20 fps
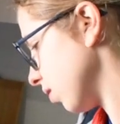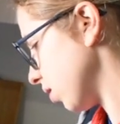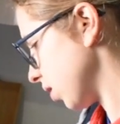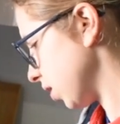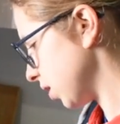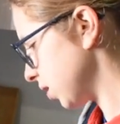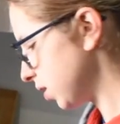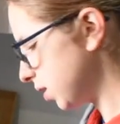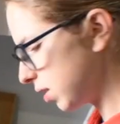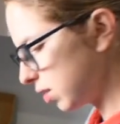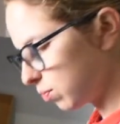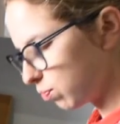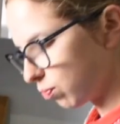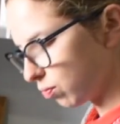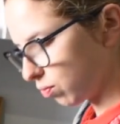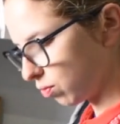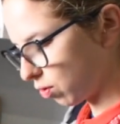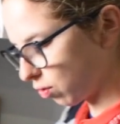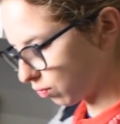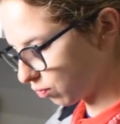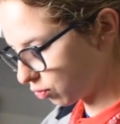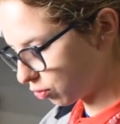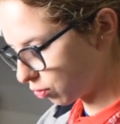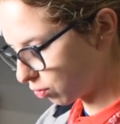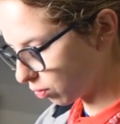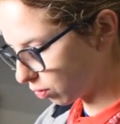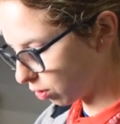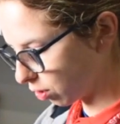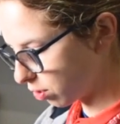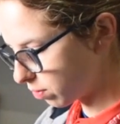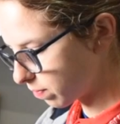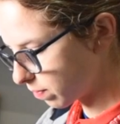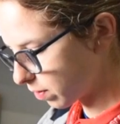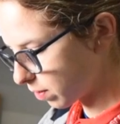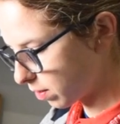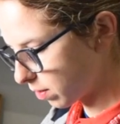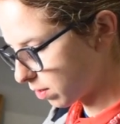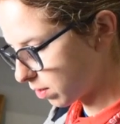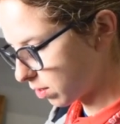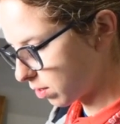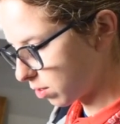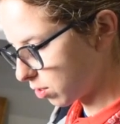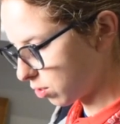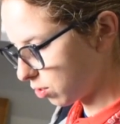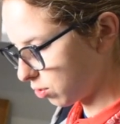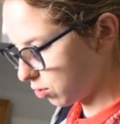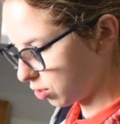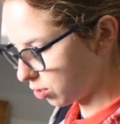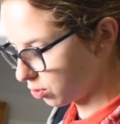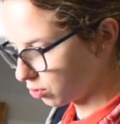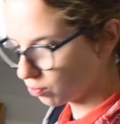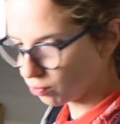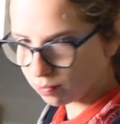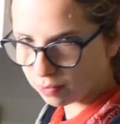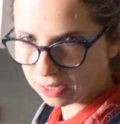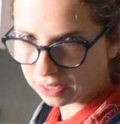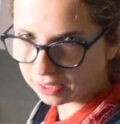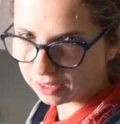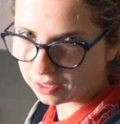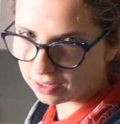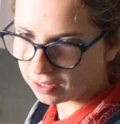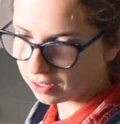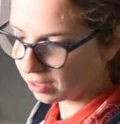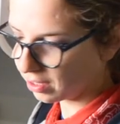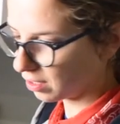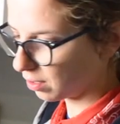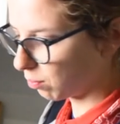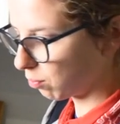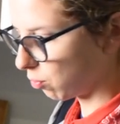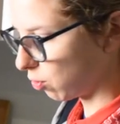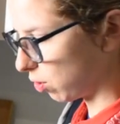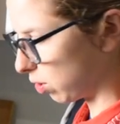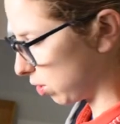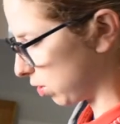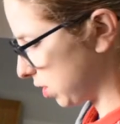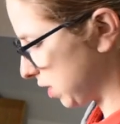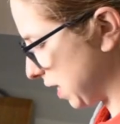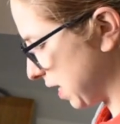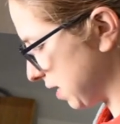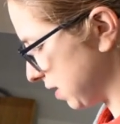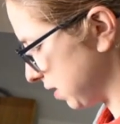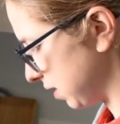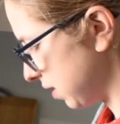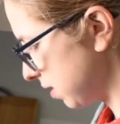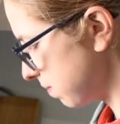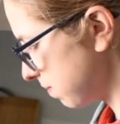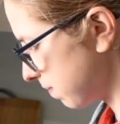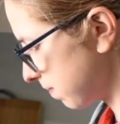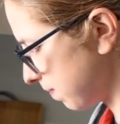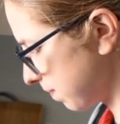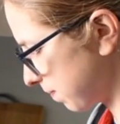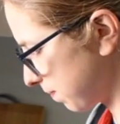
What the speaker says: a teaspoon of sugar just to make it a little more tasty.